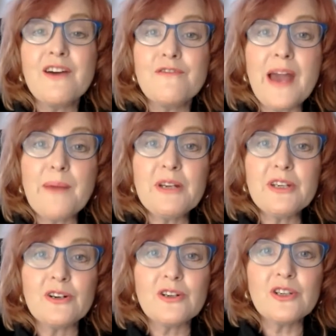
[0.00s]
Family
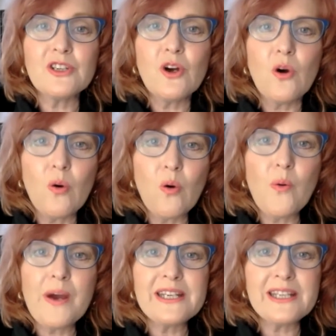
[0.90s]
Doctors
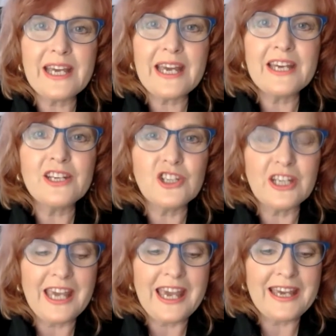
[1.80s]
Always There to
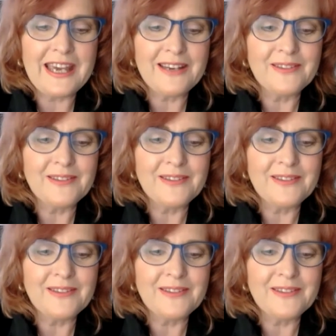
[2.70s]
Care.